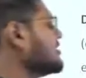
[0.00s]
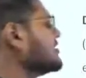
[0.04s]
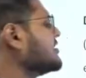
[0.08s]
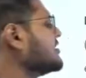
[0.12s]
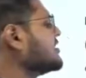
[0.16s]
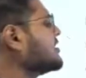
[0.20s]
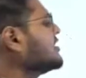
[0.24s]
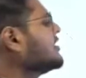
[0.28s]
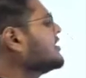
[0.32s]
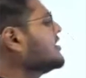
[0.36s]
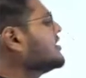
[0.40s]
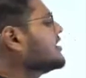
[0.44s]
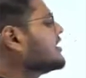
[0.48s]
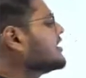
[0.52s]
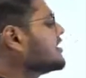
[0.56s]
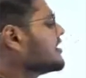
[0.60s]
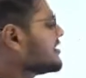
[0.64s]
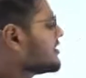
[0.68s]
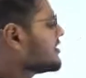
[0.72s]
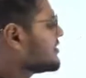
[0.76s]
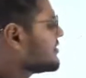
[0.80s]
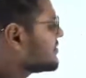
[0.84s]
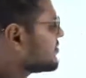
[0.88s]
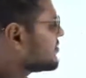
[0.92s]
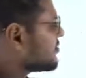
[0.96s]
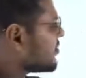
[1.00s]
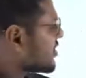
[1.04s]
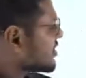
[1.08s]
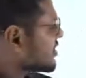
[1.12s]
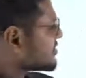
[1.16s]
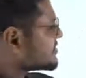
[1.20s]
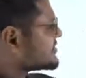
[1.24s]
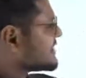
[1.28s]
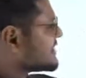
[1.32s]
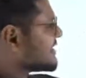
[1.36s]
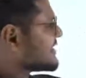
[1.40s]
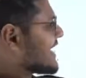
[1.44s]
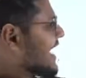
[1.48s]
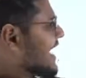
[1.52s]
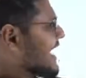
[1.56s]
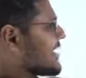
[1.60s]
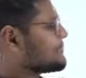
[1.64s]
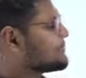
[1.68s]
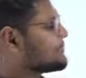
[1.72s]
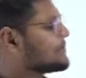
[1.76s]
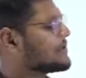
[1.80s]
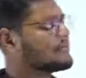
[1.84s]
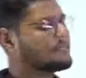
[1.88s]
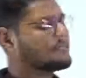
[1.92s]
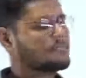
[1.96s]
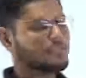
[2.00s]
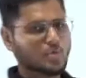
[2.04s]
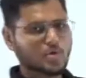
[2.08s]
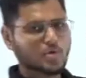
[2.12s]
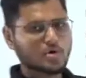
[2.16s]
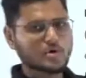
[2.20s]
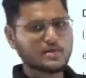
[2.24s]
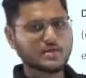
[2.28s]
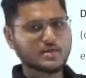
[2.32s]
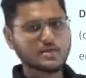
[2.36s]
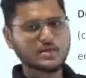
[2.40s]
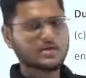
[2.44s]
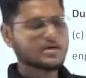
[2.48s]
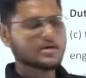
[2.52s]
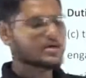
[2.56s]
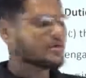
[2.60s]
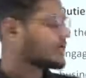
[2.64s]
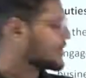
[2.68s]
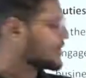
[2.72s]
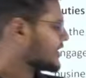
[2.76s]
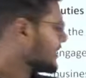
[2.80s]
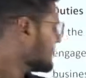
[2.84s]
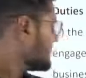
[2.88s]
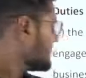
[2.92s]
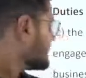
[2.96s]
the words that have been bold here. Okay,